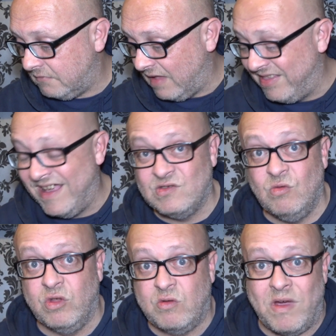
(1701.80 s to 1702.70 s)
and that's
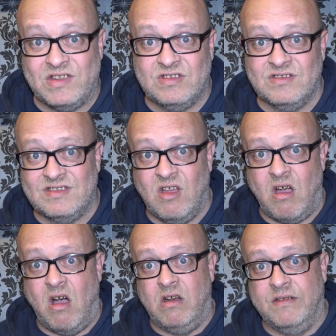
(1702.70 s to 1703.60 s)
all the questions that
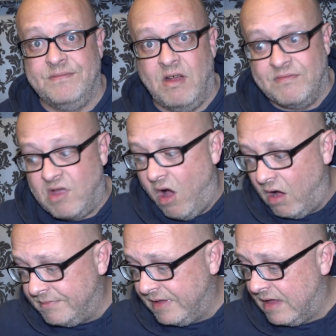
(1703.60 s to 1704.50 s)
I've, I've
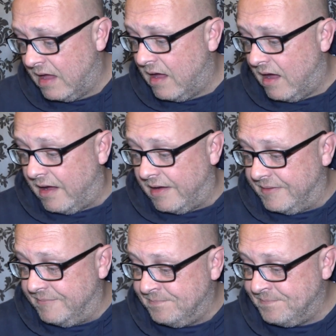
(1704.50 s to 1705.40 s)
got.
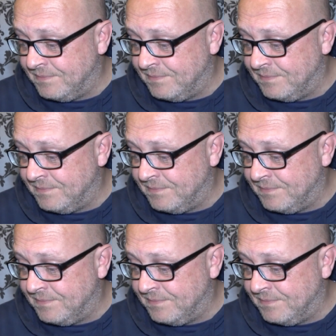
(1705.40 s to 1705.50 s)
Um,